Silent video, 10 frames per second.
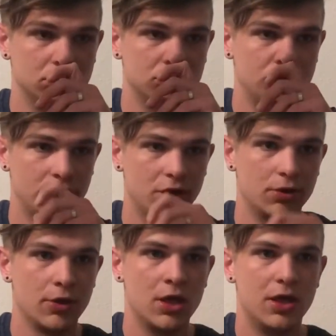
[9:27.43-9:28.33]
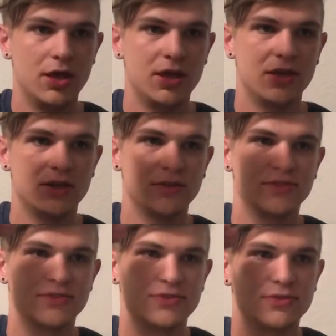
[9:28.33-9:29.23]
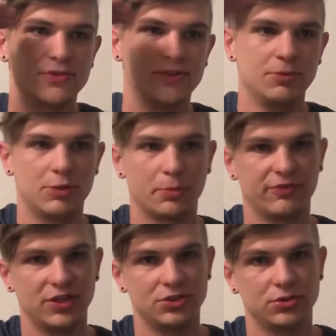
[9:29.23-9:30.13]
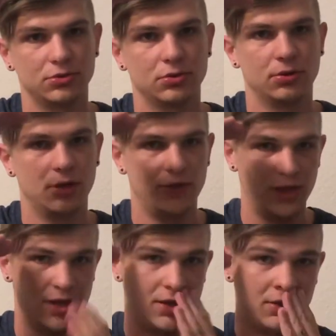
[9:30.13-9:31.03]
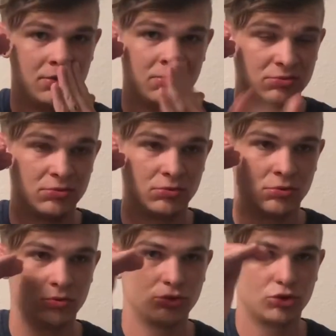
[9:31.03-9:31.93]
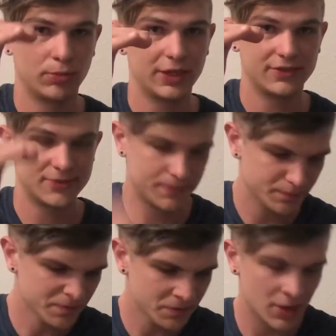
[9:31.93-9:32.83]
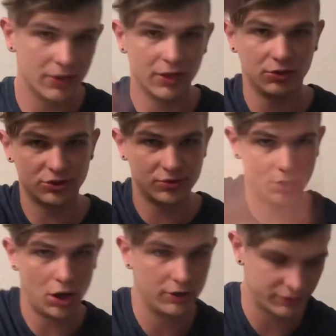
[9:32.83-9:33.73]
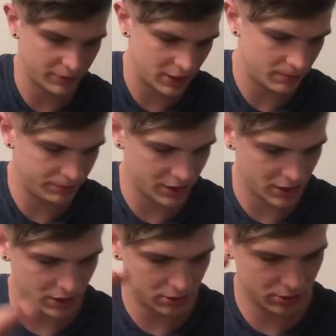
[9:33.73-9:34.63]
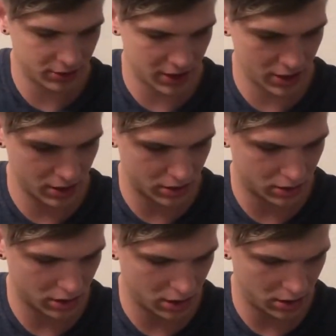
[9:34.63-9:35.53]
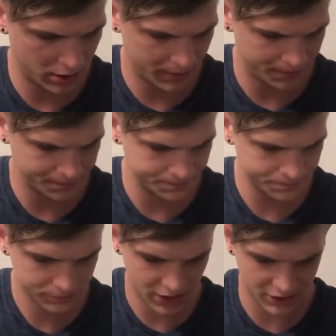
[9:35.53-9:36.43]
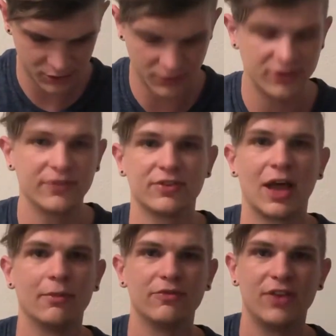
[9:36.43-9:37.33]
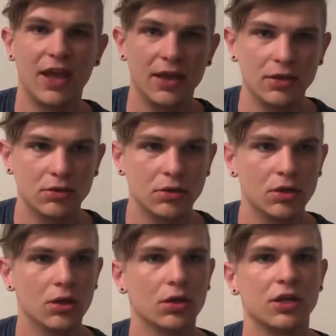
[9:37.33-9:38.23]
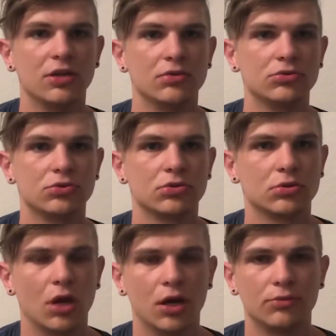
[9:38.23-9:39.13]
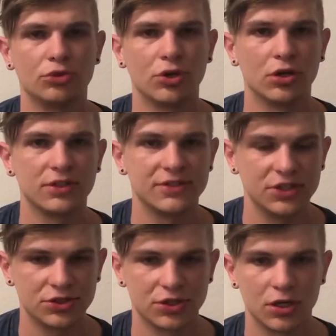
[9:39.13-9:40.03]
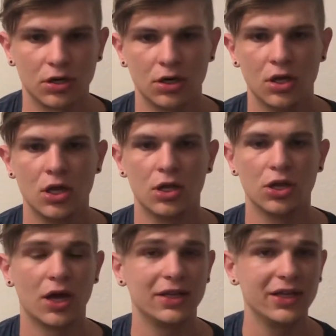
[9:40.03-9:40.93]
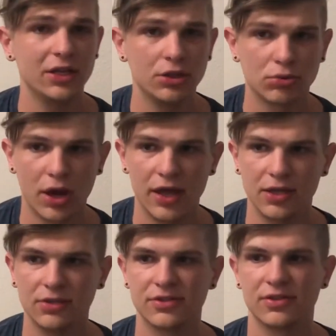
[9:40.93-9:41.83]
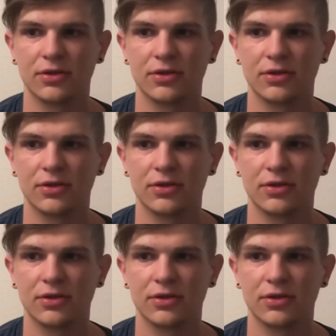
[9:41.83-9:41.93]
trigger is sleep deprivation, and then strobe lights, and then just on from there. But they're like a specific time of day can trigger a seizure. Not eating right,